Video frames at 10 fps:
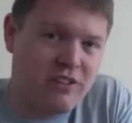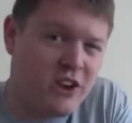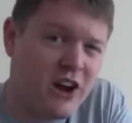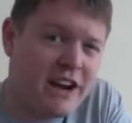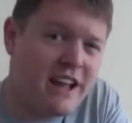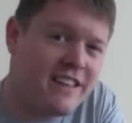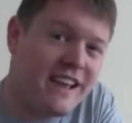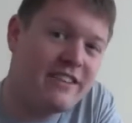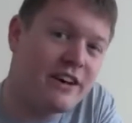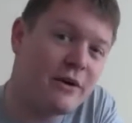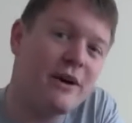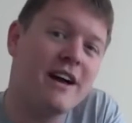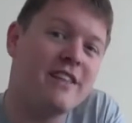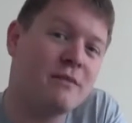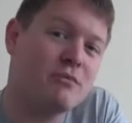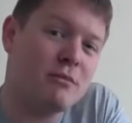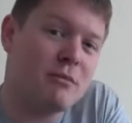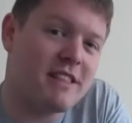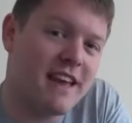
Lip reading: The 918 though, I think probably